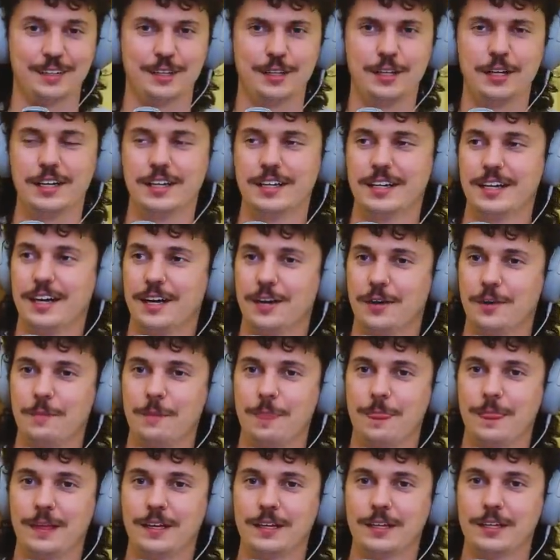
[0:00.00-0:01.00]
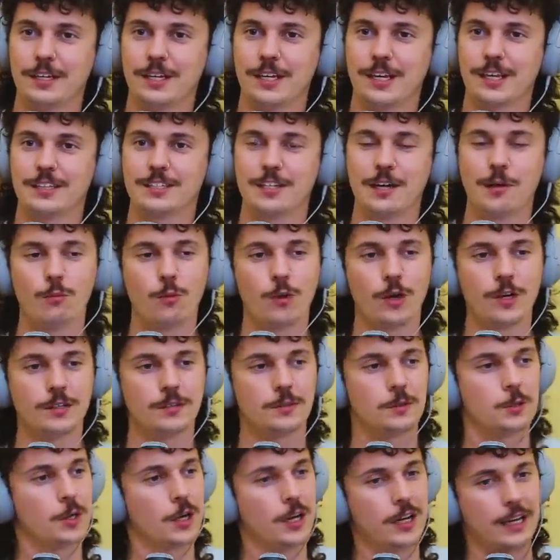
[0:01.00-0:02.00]
in.
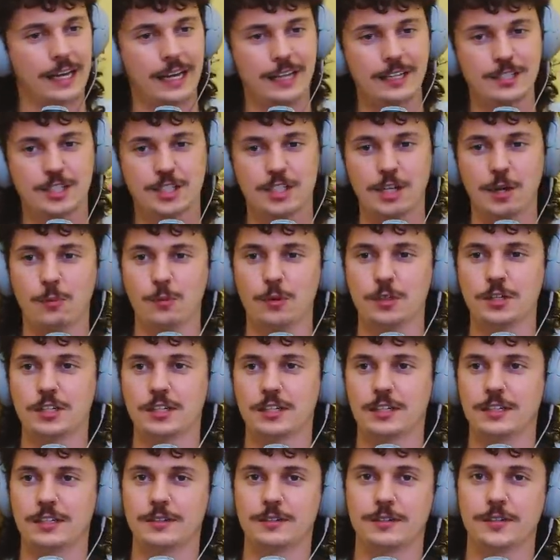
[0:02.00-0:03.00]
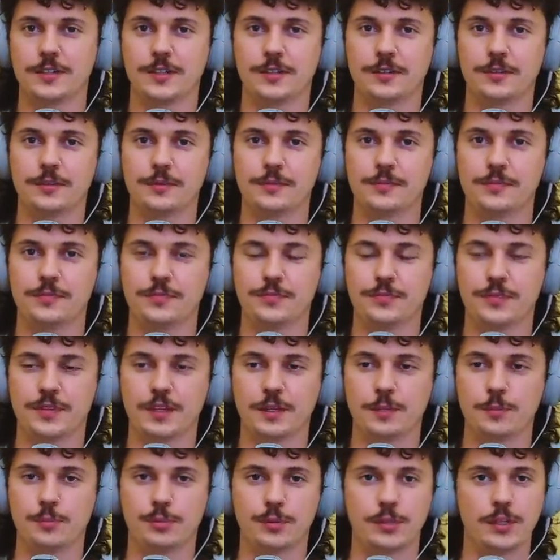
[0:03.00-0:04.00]
Can someone
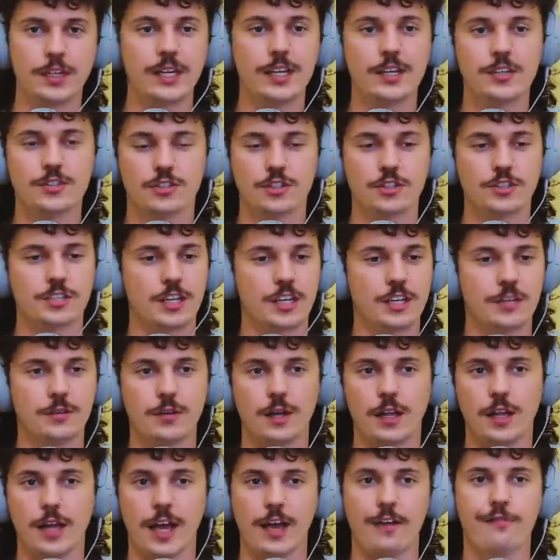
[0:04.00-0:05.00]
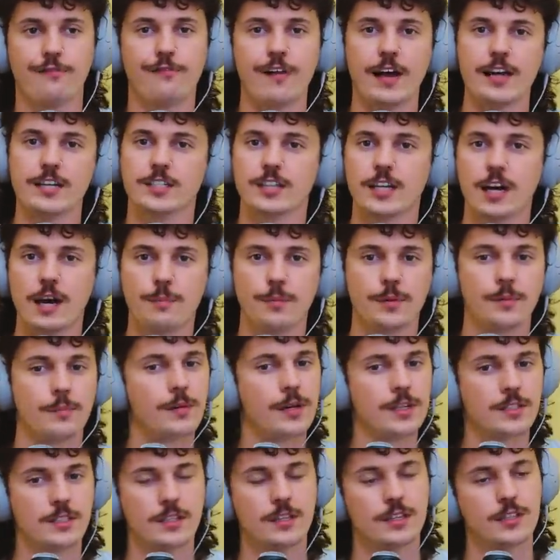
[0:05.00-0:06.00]
please just like fess up,
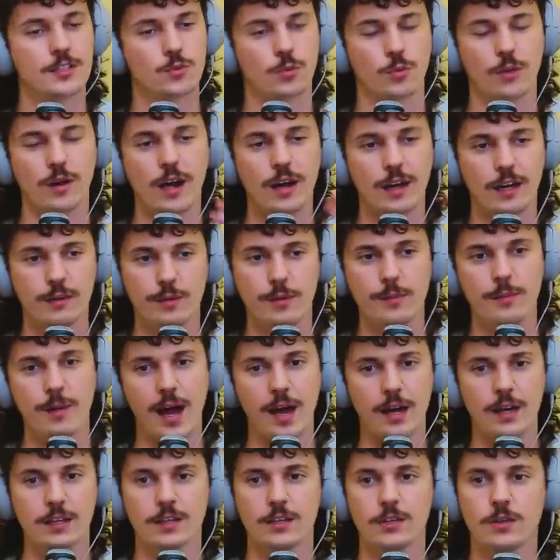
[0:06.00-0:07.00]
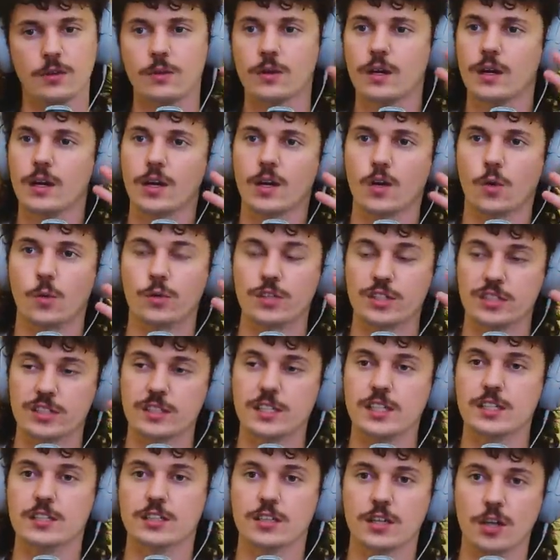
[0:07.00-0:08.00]
admit to this? We're not going to be mad at you. We just
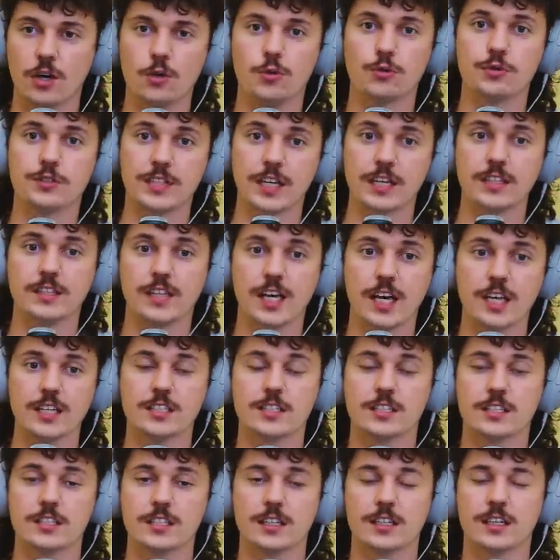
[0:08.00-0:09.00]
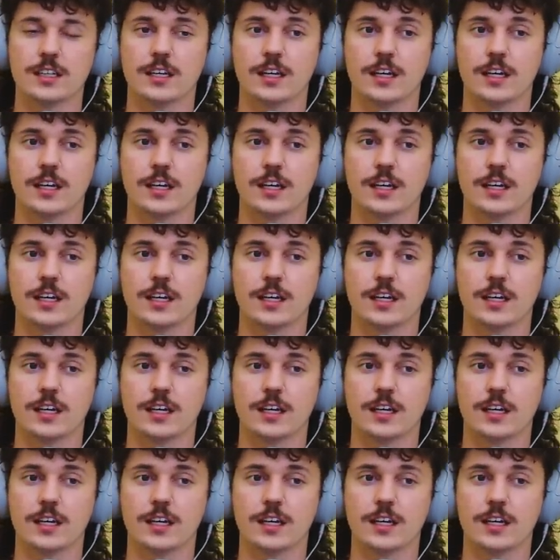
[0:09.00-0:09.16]
need to know who did this.